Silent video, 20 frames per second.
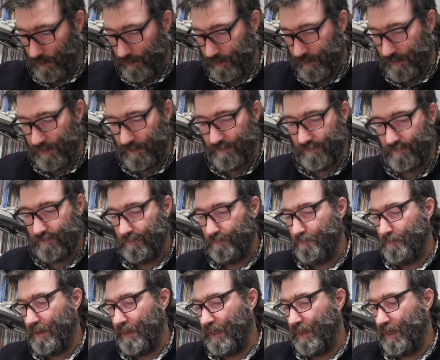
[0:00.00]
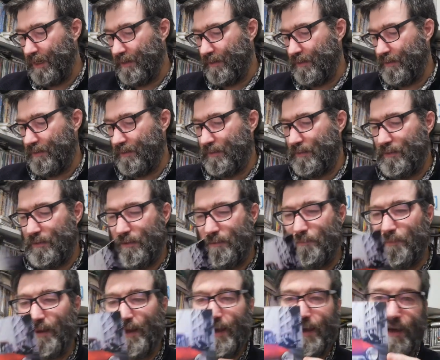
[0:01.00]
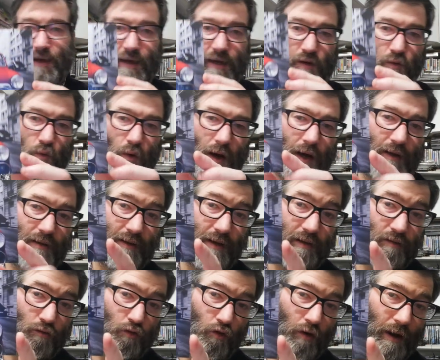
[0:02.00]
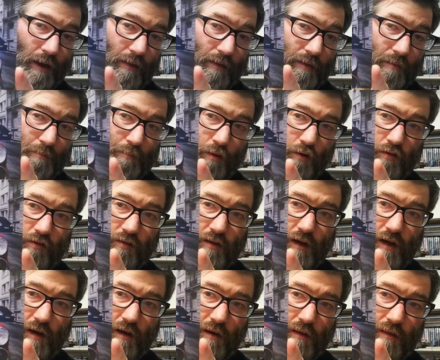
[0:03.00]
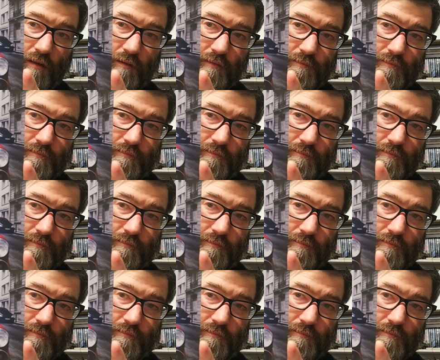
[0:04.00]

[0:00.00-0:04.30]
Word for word: this mini black and white and red postcard,